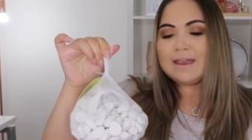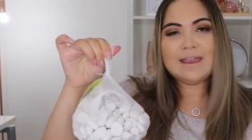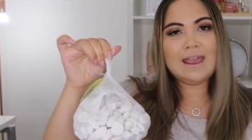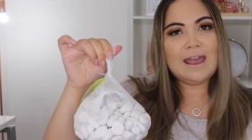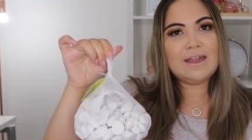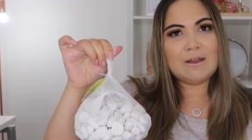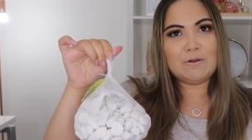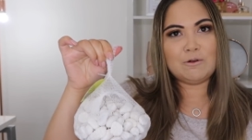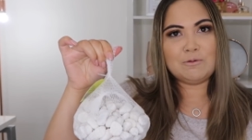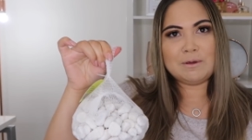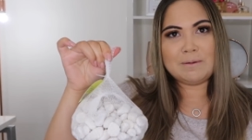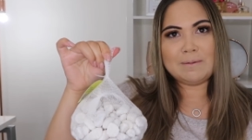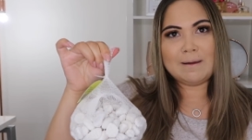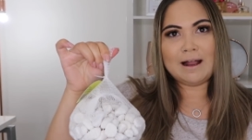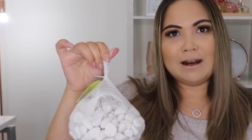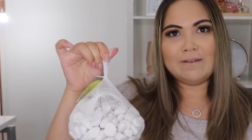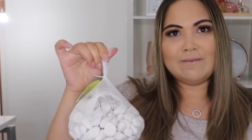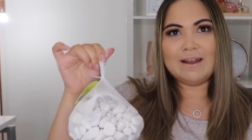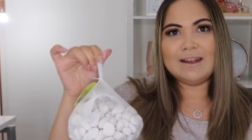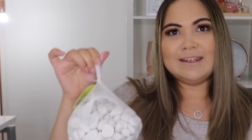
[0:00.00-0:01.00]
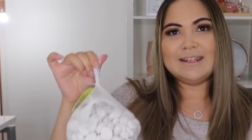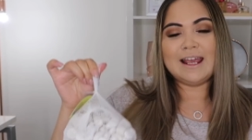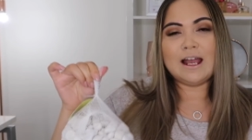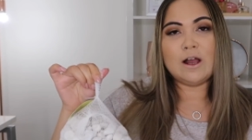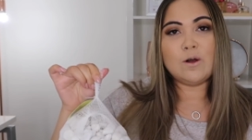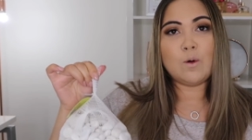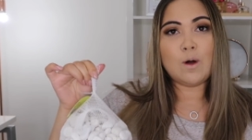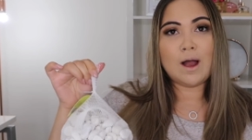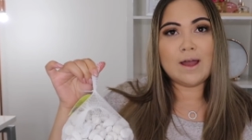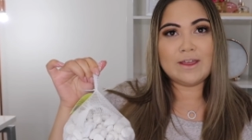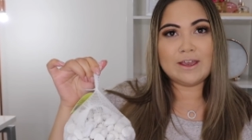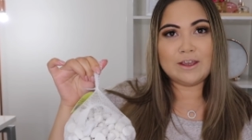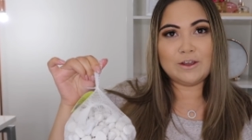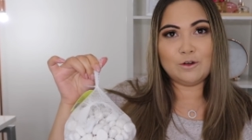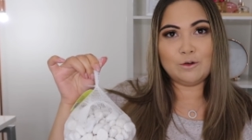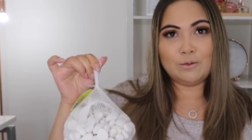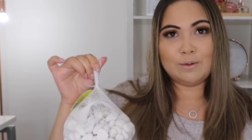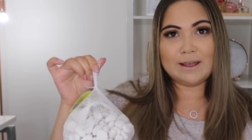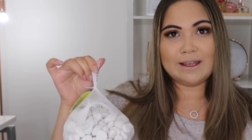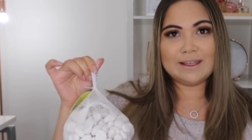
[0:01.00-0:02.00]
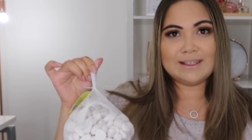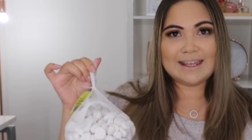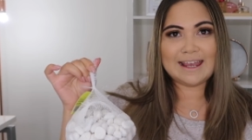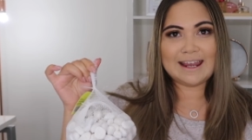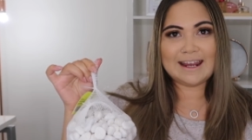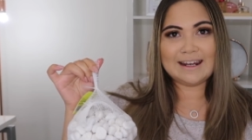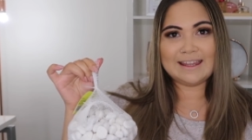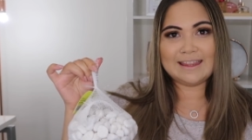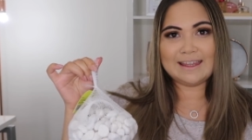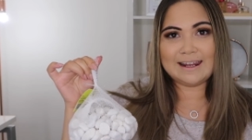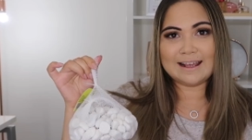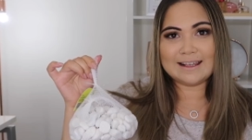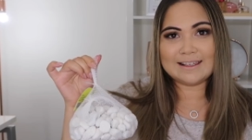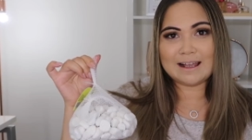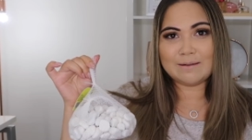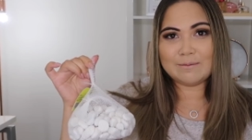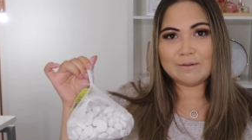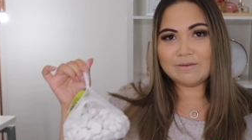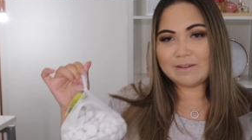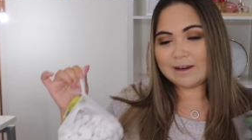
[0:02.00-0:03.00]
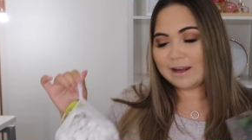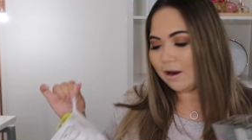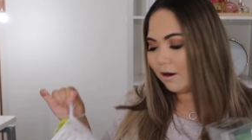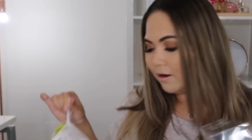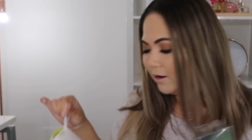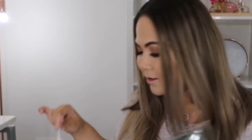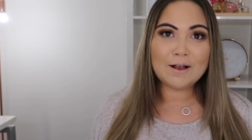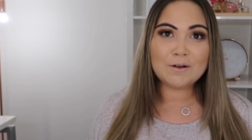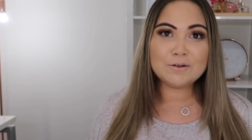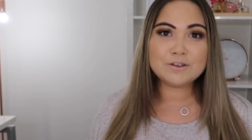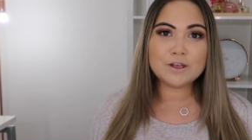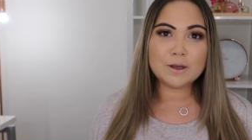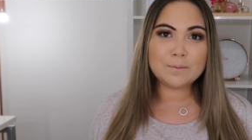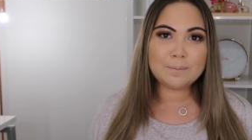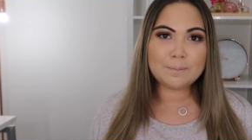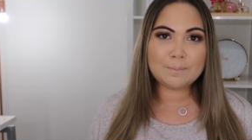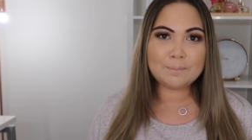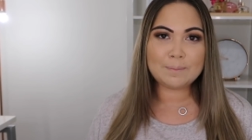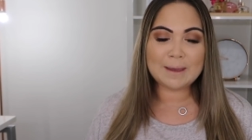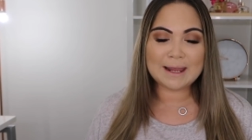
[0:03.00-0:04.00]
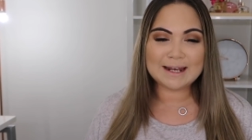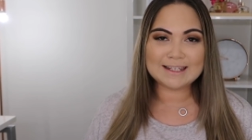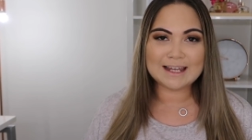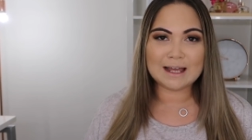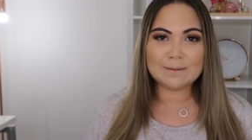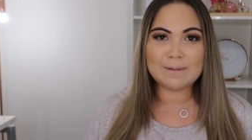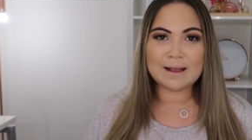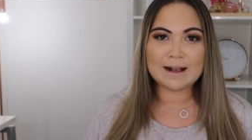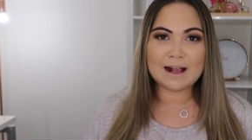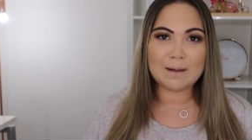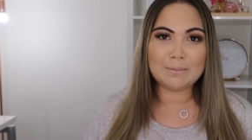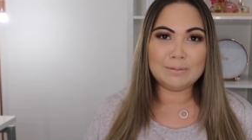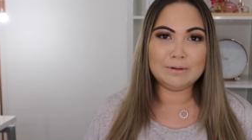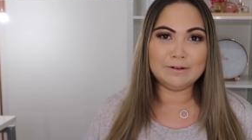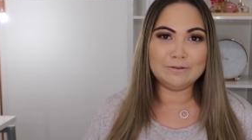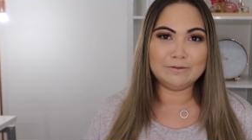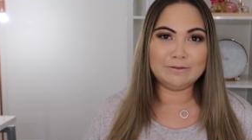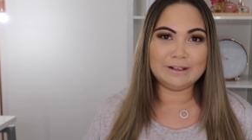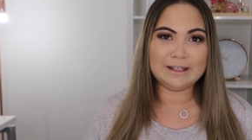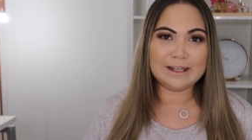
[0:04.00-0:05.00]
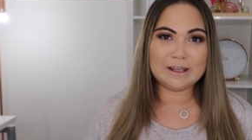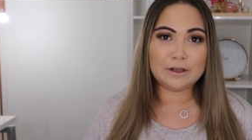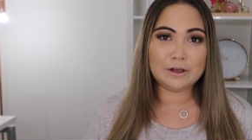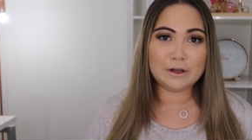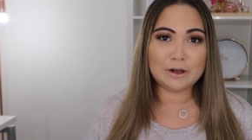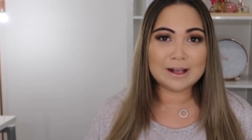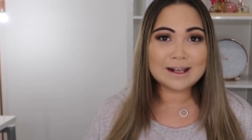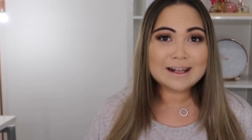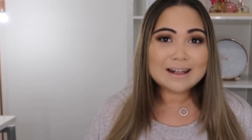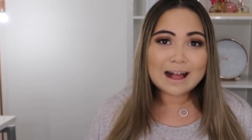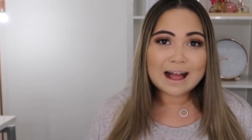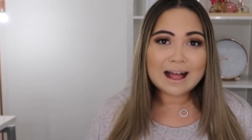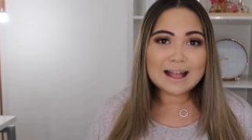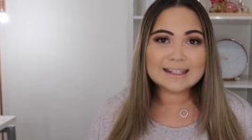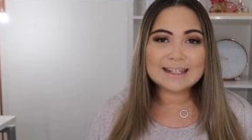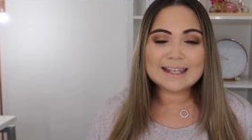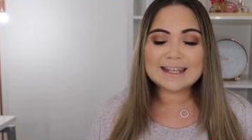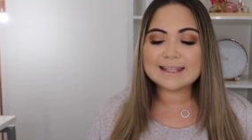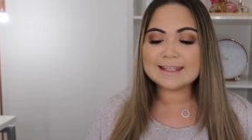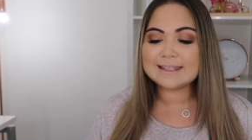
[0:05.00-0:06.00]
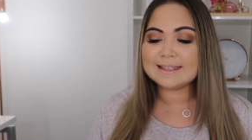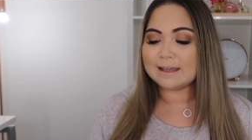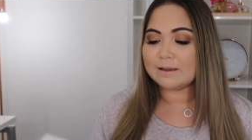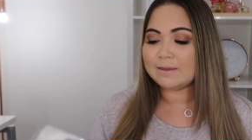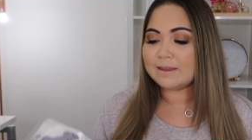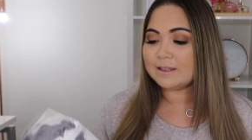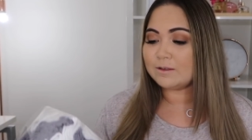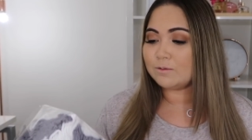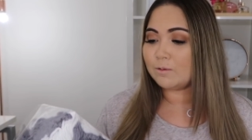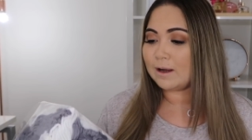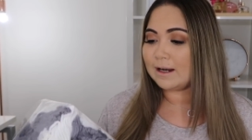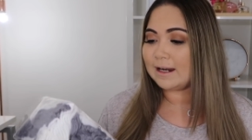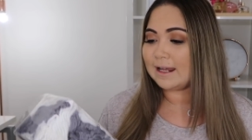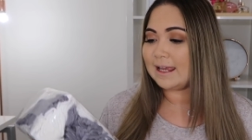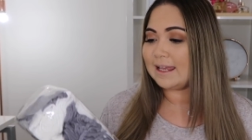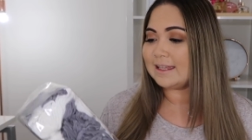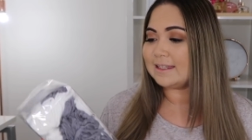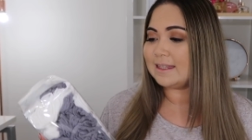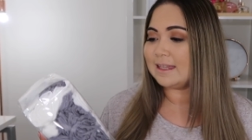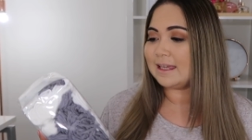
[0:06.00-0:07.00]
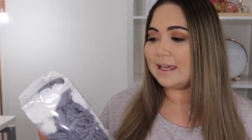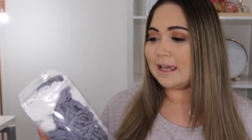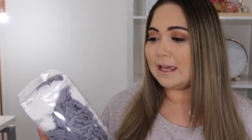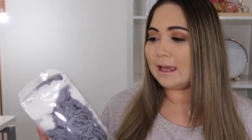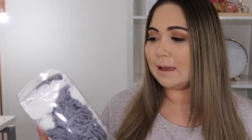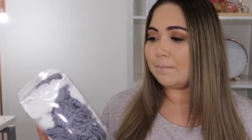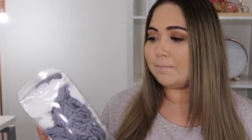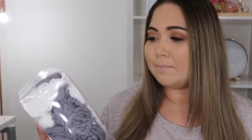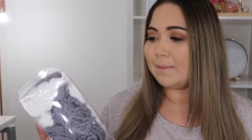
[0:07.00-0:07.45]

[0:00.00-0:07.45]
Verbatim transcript: yeah, that will be part of our DIY that you'll be seeing in the next coming videos. I also picked up a couple of really cute garlands. This one is the